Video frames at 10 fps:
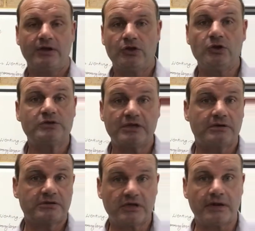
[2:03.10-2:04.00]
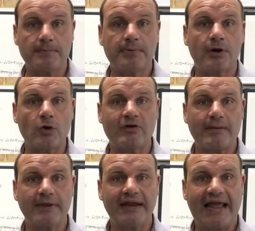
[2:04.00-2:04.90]
using certain
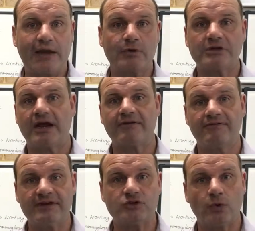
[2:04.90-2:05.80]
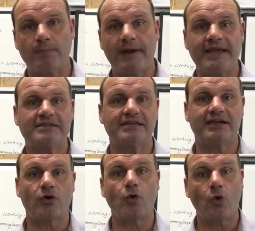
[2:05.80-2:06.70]
programming language like Visual
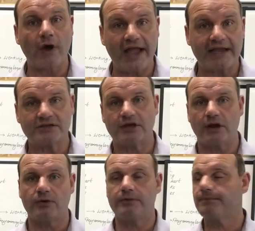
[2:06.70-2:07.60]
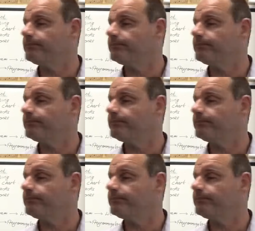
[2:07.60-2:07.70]
Basic or Xcode.